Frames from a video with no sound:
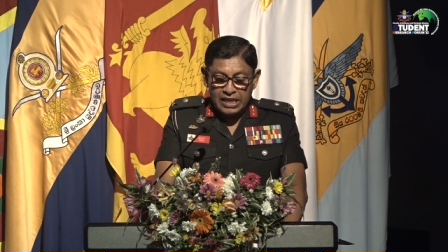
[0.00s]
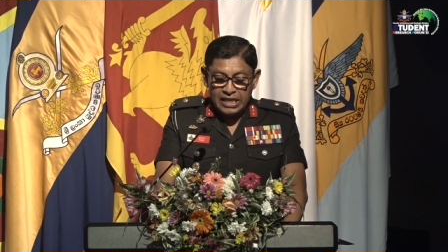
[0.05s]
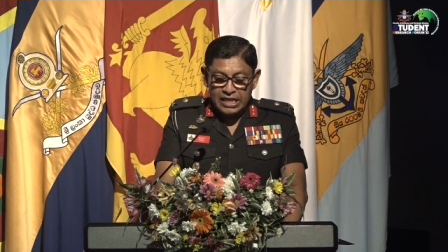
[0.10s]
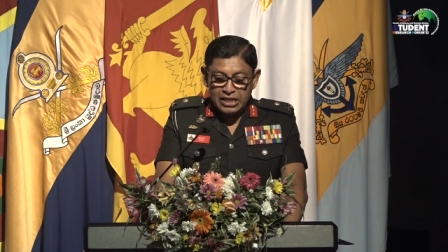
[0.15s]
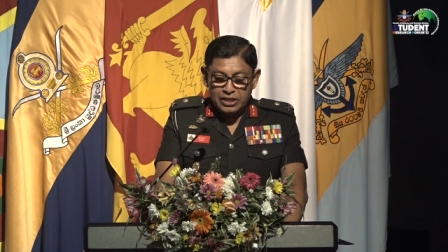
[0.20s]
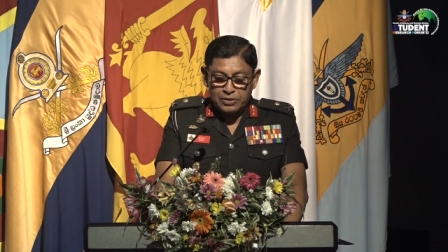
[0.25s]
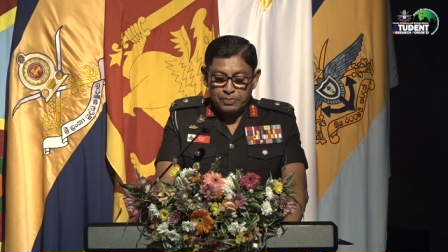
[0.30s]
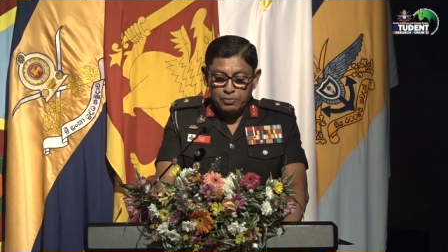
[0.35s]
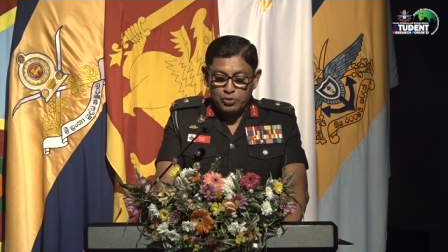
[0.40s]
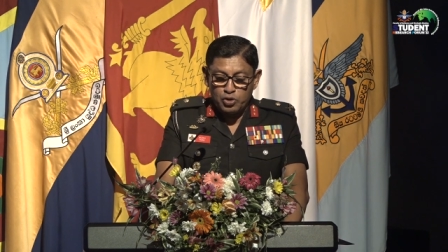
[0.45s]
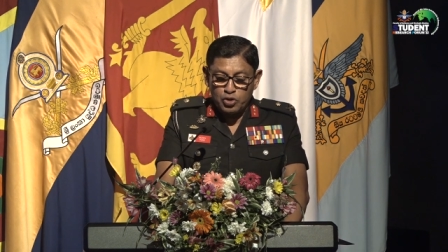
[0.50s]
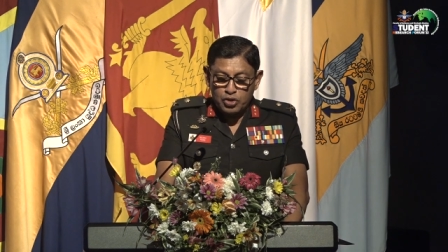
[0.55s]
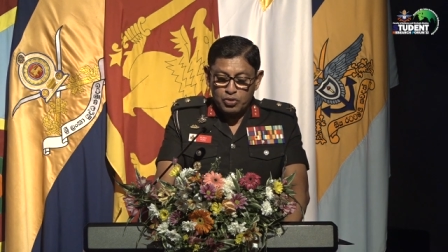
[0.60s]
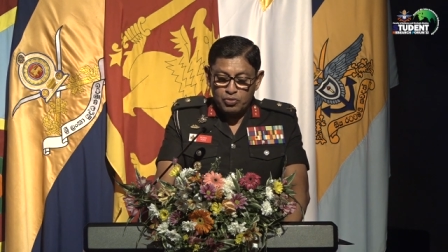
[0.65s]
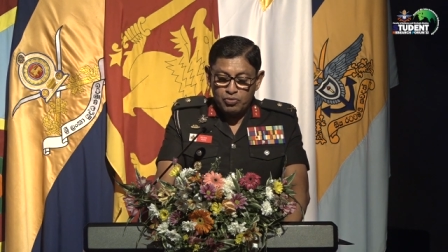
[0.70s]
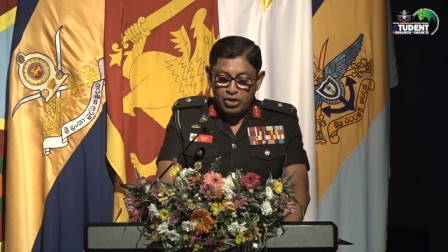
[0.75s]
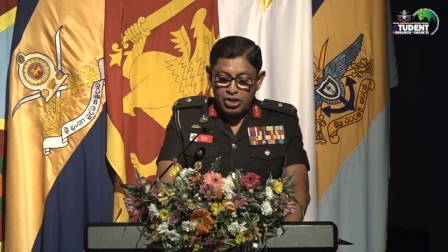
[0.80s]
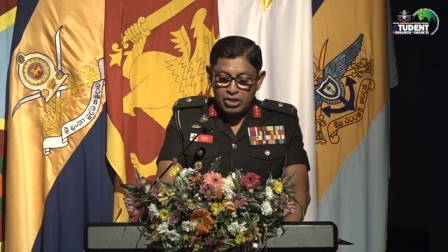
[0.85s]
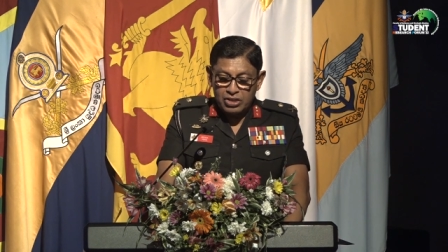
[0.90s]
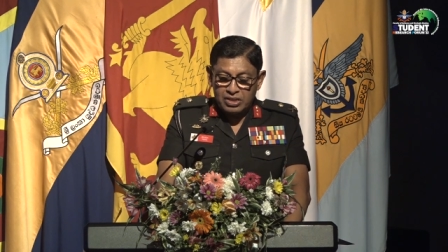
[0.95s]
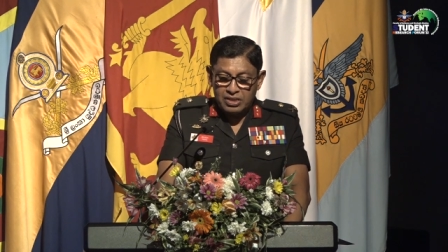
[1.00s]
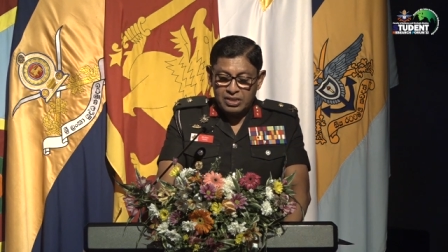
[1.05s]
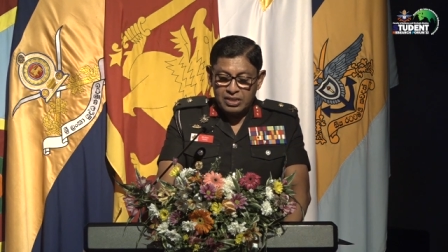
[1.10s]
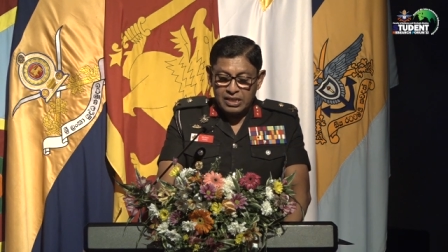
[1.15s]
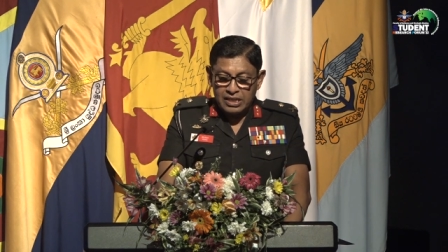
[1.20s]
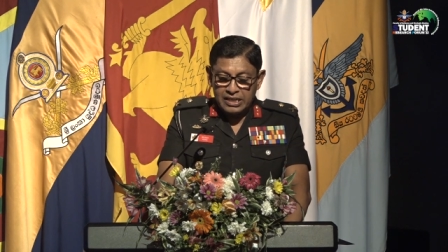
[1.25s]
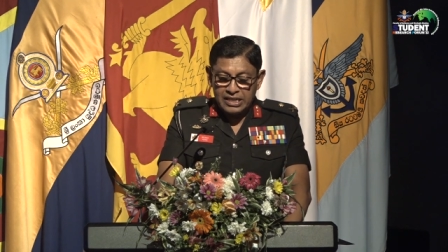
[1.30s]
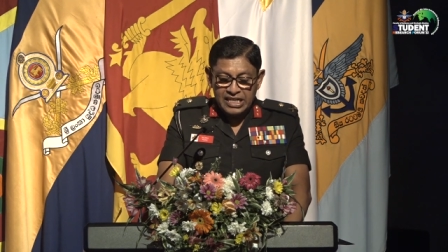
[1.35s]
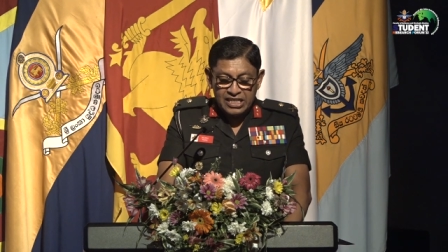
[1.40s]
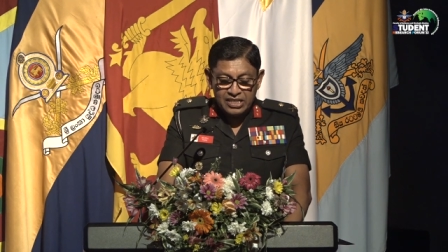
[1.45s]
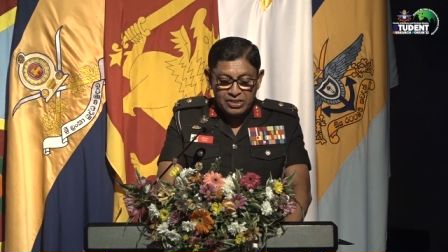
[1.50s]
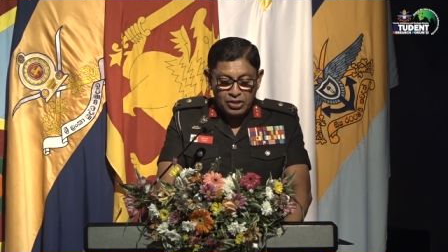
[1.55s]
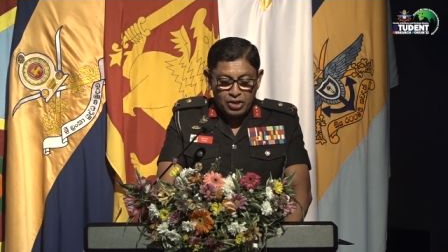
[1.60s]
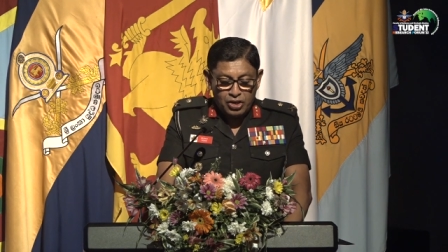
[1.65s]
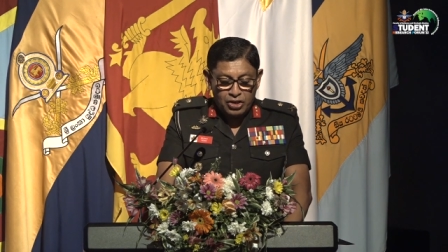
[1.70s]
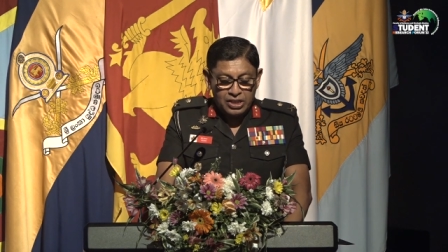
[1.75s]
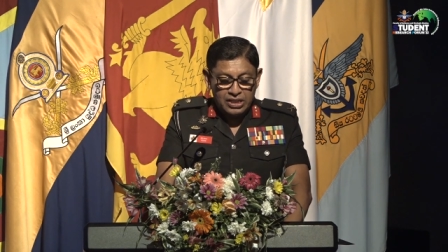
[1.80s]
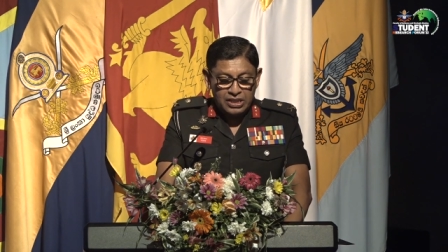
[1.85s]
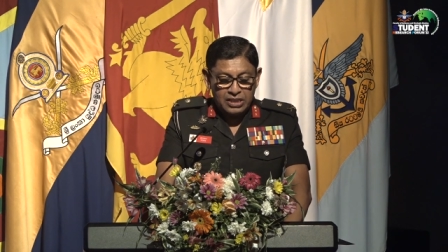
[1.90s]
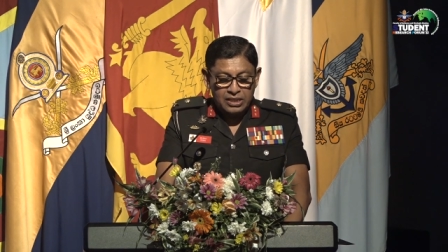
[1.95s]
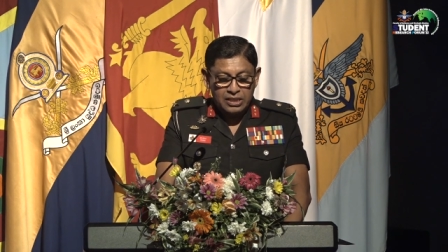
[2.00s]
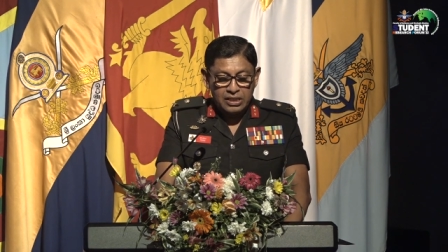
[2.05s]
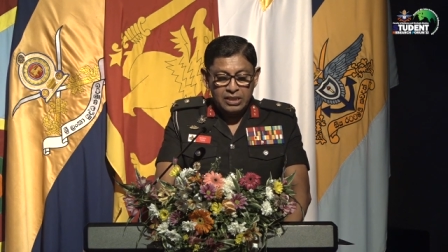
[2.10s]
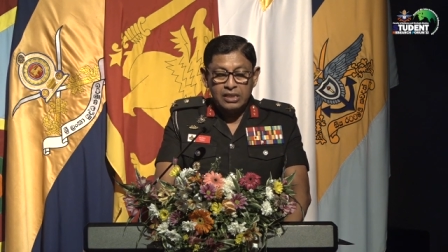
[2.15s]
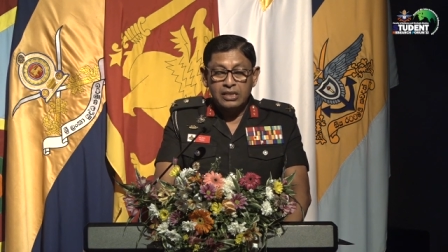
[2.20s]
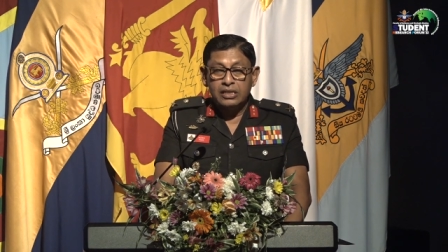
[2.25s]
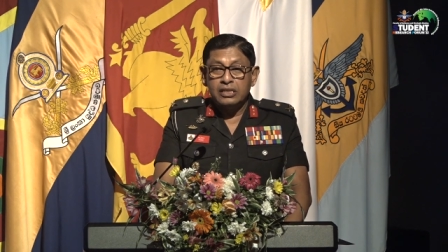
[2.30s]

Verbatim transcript: is more towards disorder